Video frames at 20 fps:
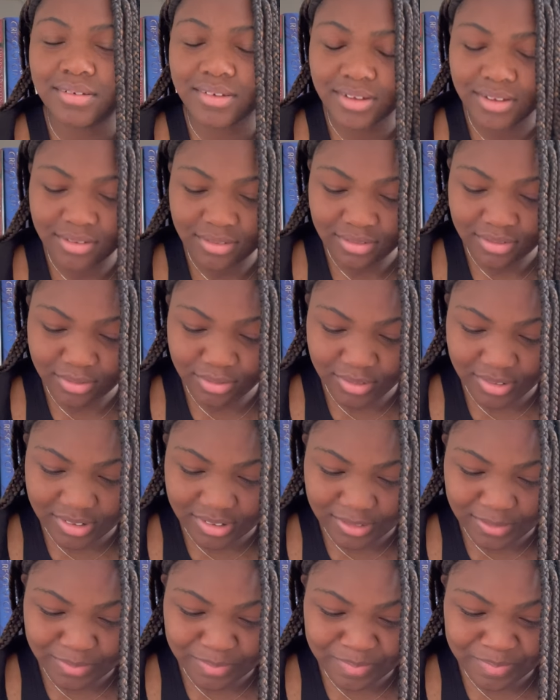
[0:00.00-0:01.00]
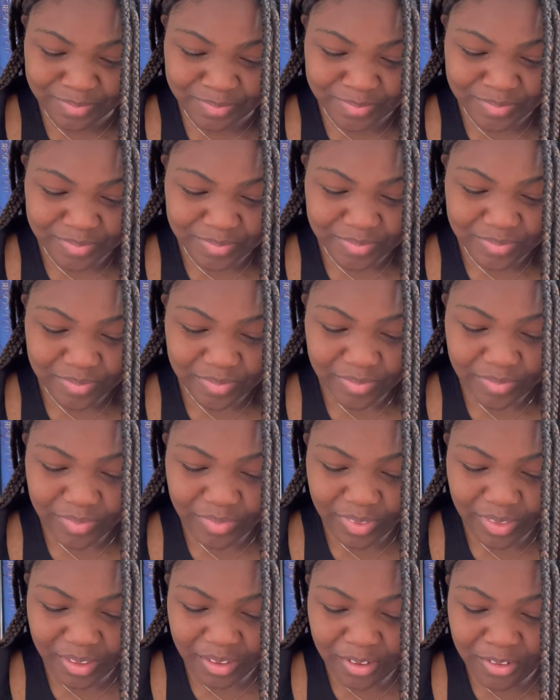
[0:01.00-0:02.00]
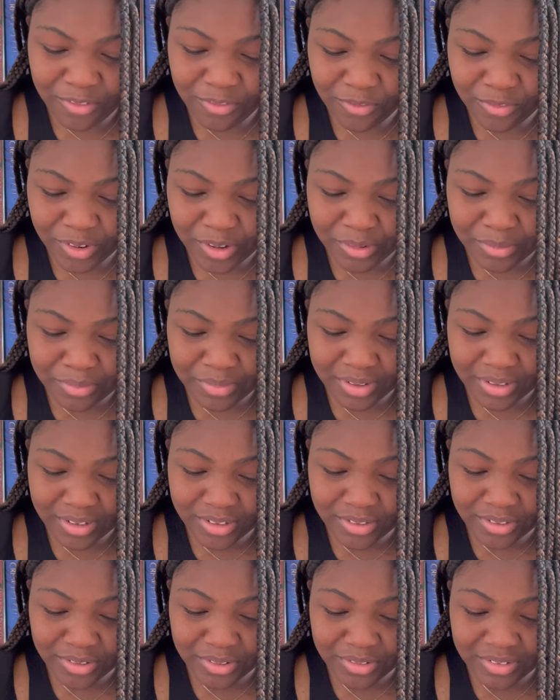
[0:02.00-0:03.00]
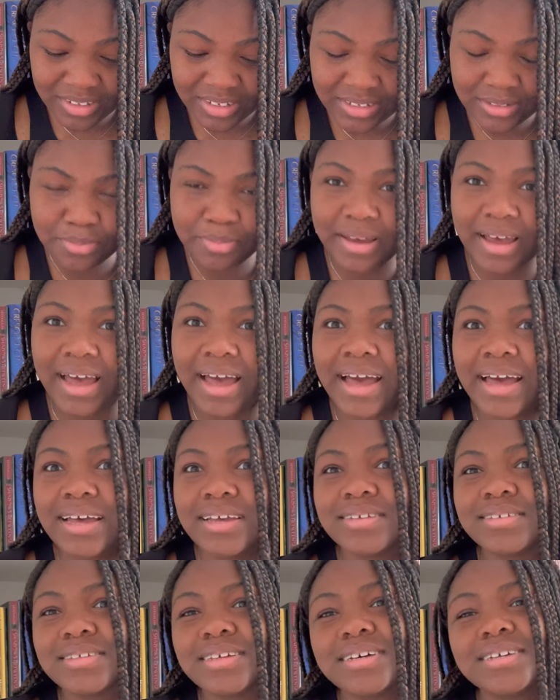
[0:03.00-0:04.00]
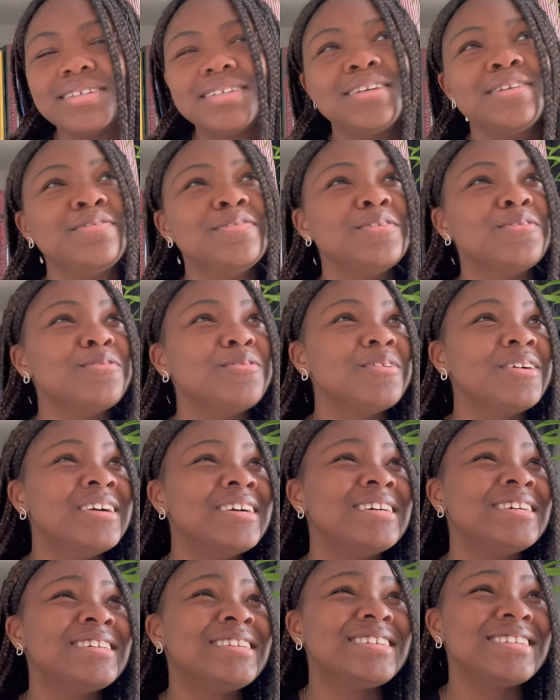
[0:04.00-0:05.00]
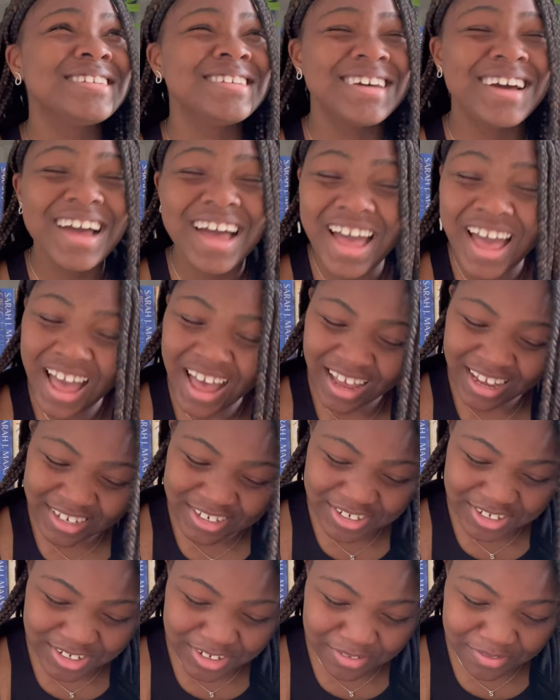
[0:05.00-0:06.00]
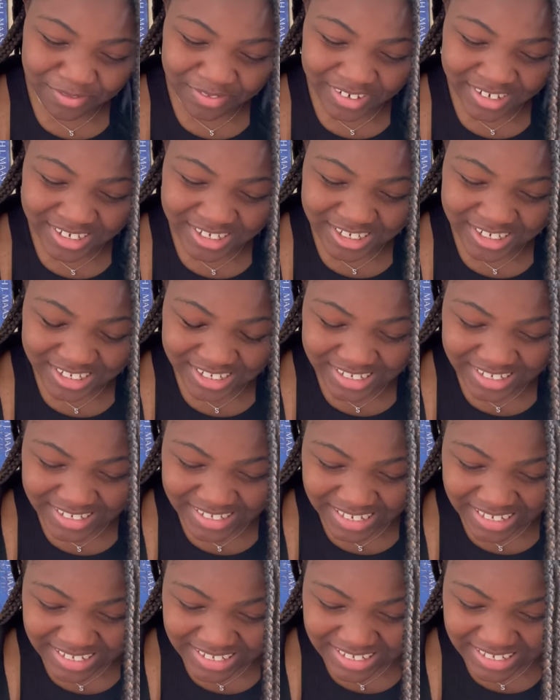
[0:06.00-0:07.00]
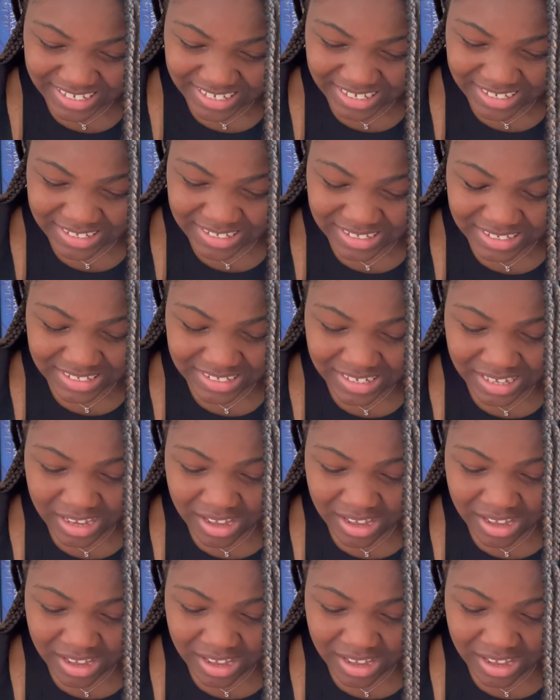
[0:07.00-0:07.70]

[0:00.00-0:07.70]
Oh lord. From Luli's past, that's even worse. I should have finished the sentence.